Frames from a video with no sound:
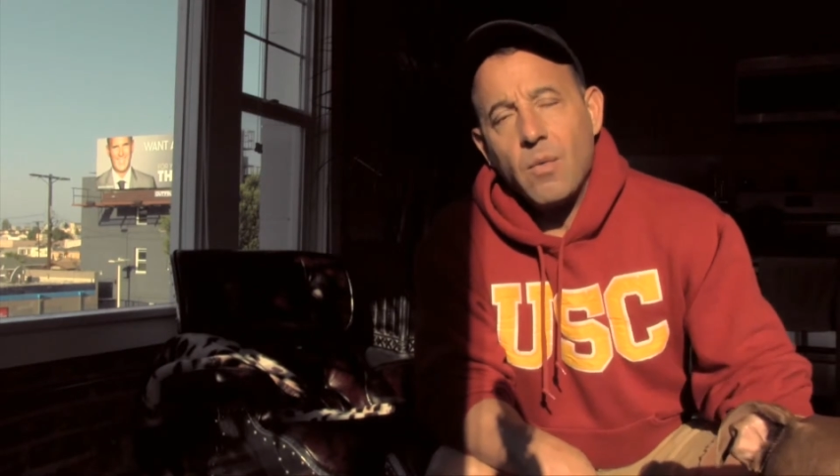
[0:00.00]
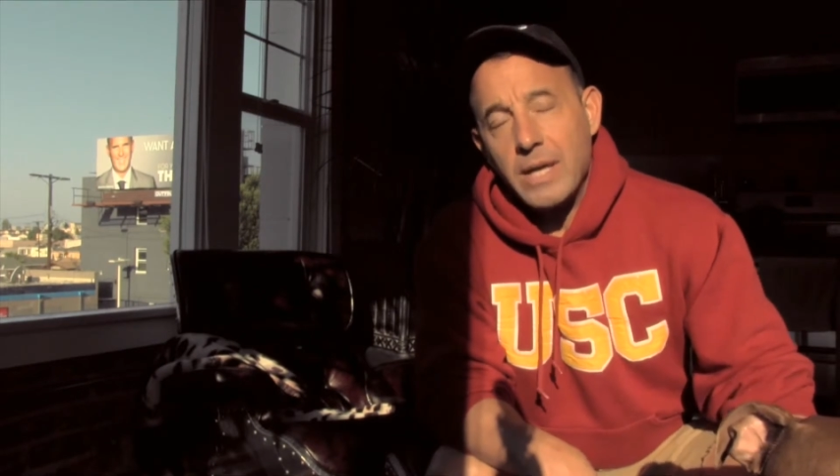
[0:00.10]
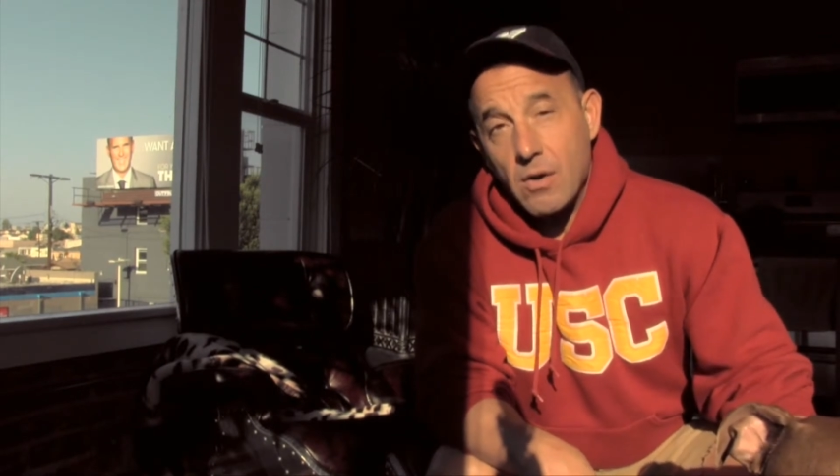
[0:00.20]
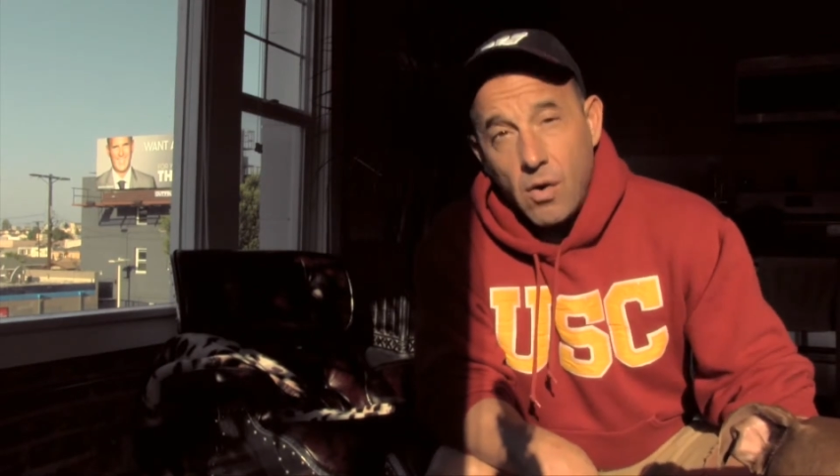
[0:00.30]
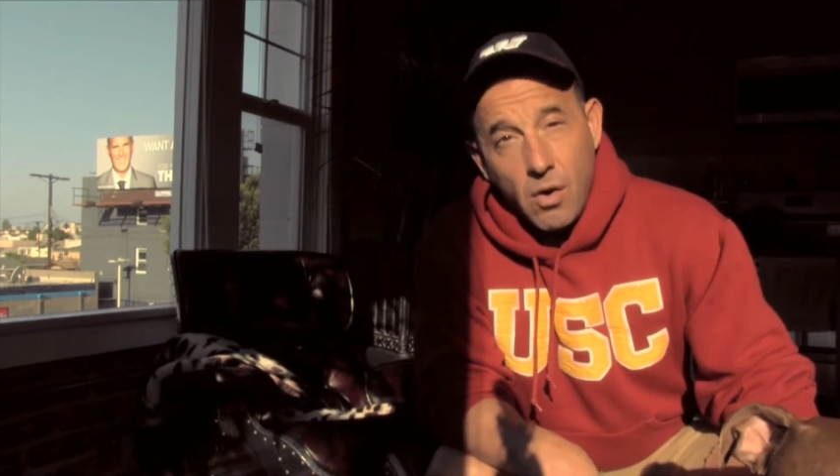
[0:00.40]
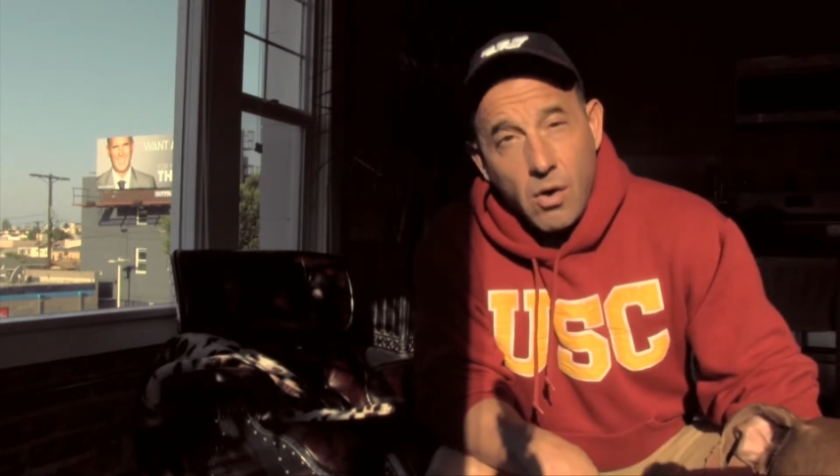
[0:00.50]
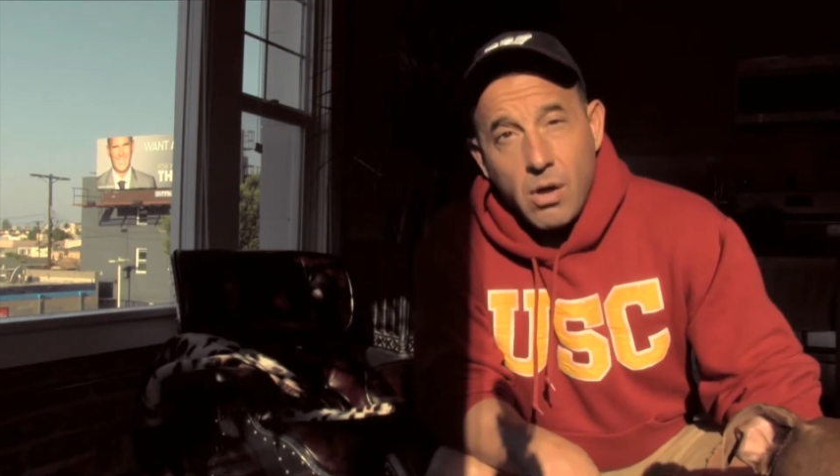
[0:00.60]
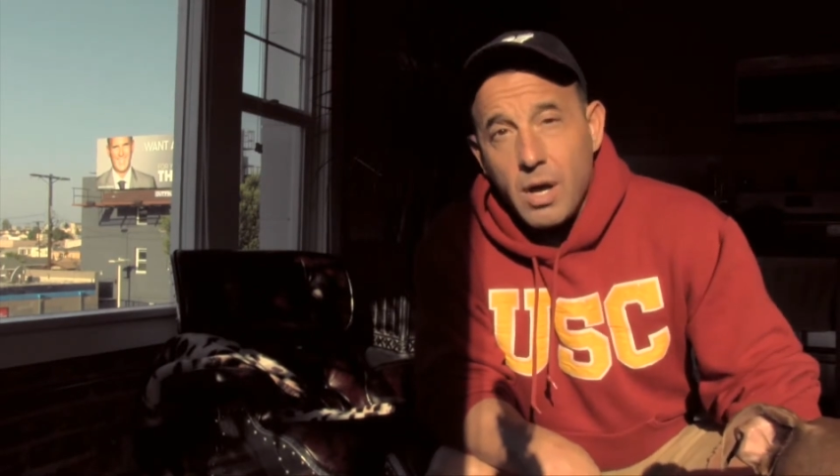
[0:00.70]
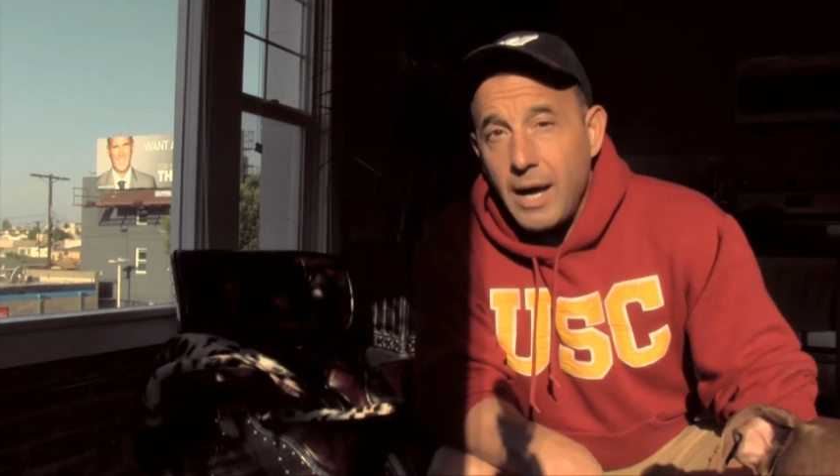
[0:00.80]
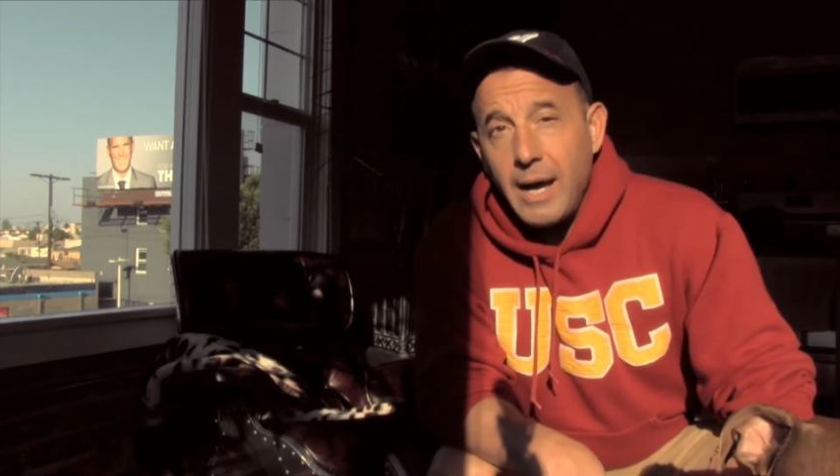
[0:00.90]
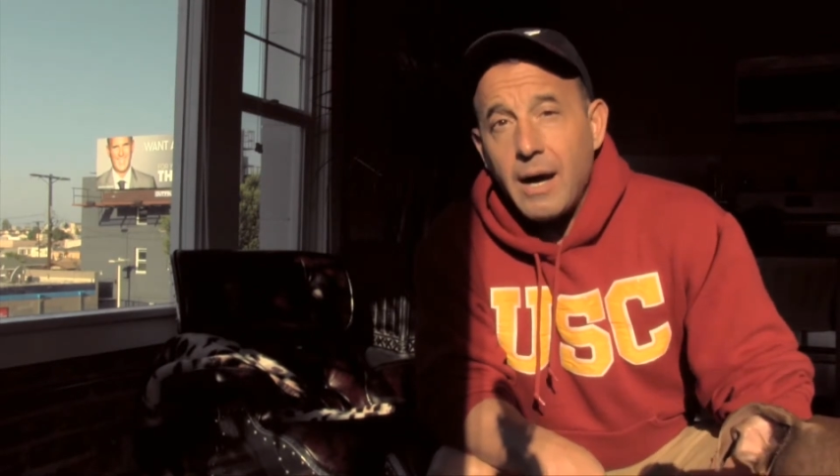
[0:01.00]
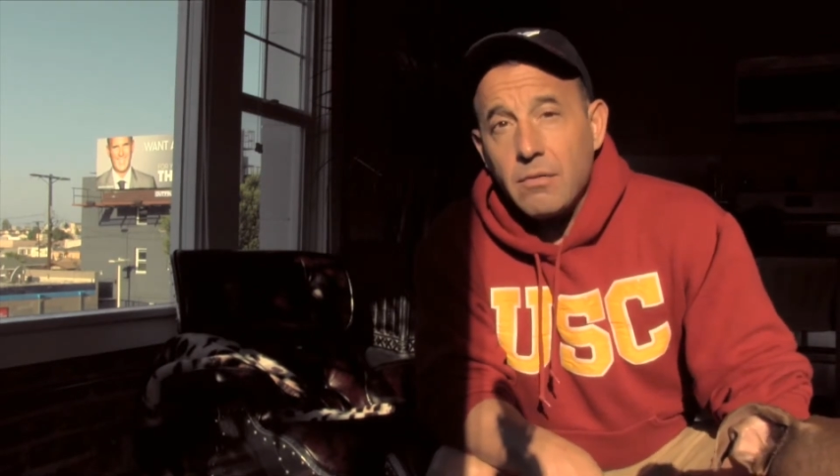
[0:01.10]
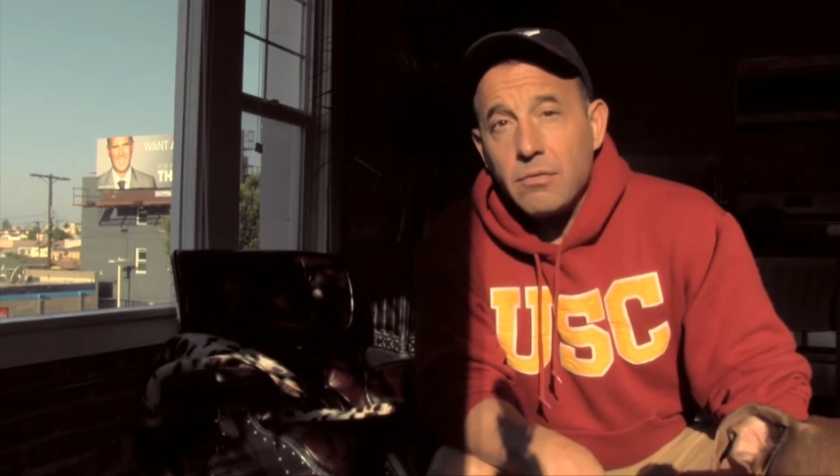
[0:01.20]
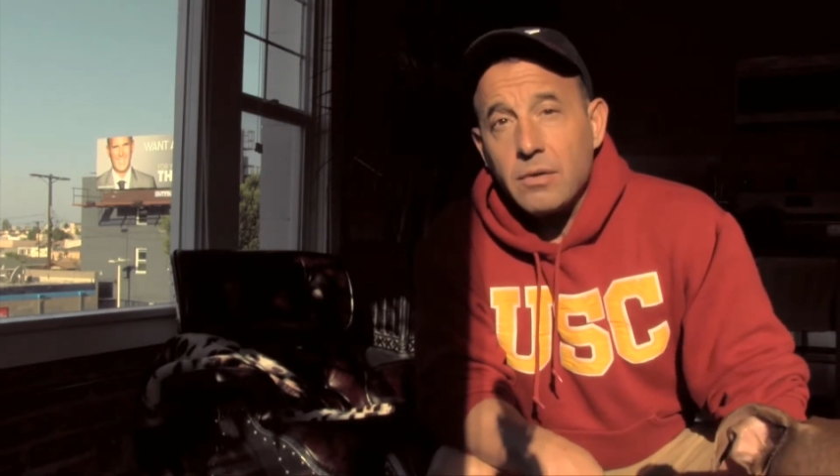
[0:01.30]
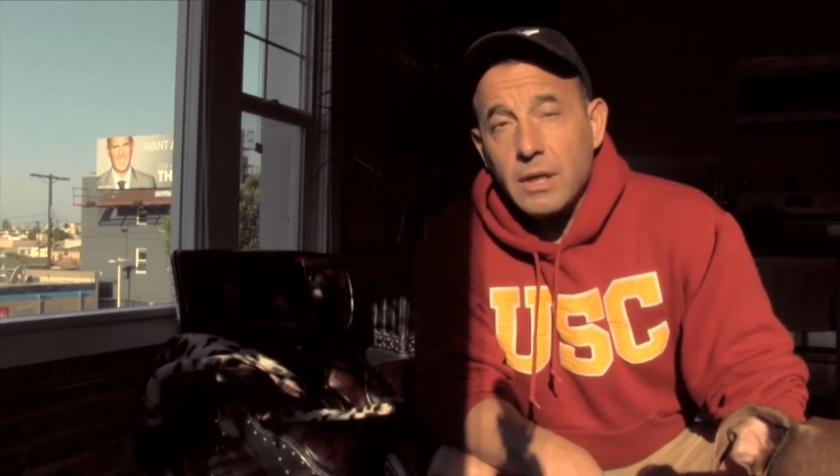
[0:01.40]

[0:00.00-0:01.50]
we all have